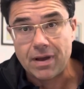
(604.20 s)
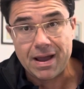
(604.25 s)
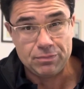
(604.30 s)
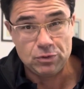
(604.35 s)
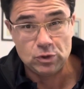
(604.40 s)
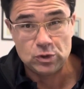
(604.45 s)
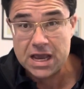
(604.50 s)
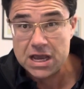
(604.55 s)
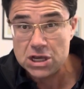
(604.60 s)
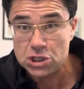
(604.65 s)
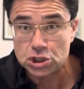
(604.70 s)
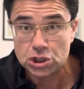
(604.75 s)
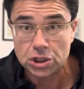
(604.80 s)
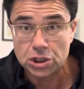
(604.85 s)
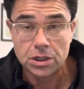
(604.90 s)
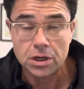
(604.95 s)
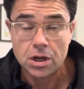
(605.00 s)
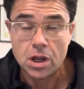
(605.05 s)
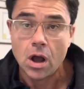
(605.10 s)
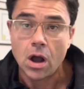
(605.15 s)

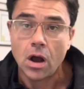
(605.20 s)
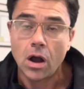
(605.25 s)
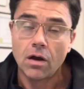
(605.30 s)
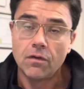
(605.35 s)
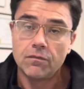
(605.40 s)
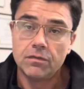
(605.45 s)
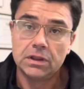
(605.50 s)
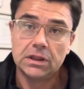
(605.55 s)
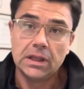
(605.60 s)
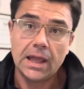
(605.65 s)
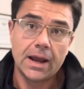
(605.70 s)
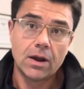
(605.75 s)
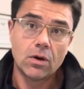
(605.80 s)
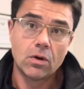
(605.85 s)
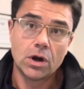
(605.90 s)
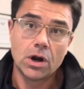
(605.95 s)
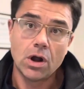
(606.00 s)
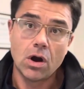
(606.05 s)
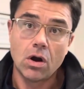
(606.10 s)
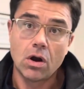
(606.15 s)
amputation of a leg
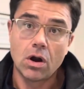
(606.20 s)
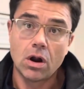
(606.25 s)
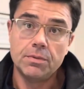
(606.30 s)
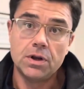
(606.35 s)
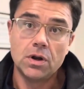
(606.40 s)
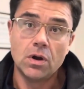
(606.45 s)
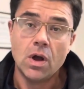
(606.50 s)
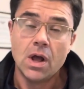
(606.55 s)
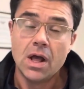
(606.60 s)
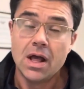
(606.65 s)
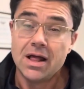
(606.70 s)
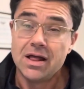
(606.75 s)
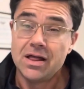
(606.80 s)
or an arm, you know,